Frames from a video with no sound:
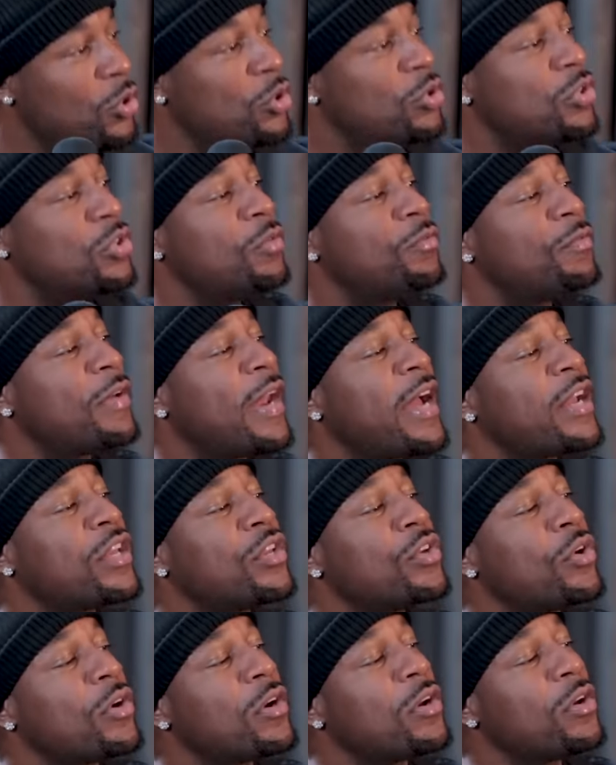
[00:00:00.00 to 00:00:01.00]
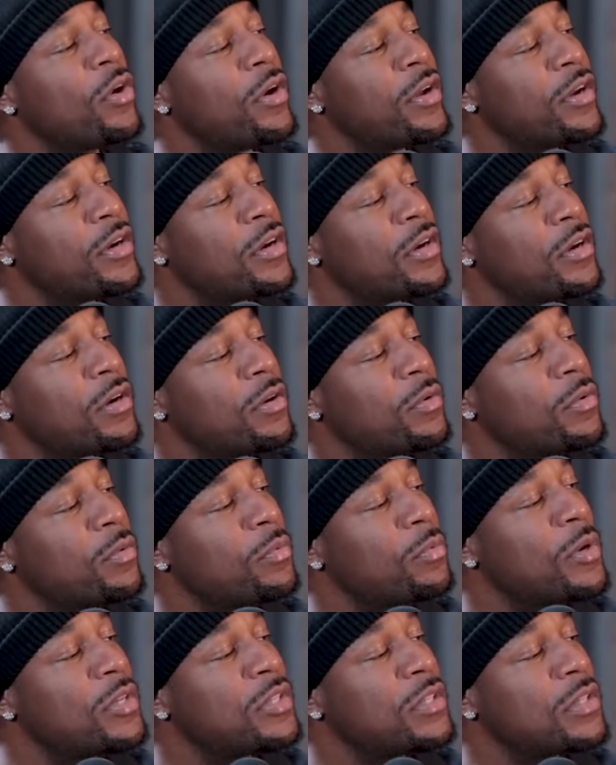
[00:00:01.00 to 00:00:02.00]
you feel like your lawyer
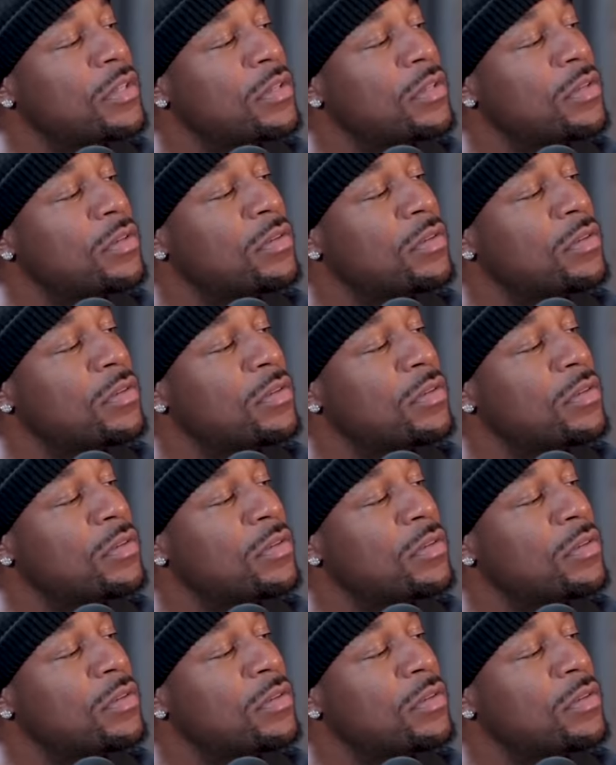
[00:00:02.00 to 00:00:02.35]
wasn't?